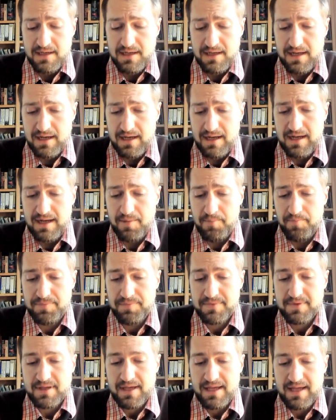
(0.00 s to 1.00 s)
And
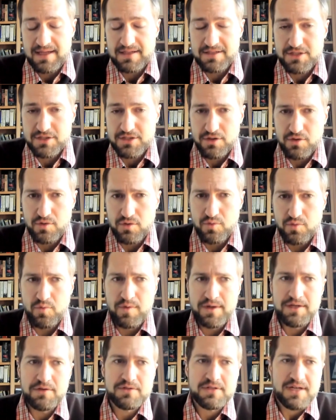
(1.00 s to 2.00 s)
so
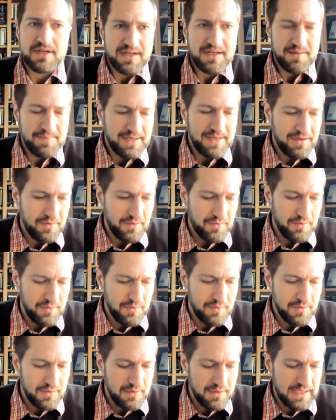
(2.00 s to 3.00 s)
when you talk about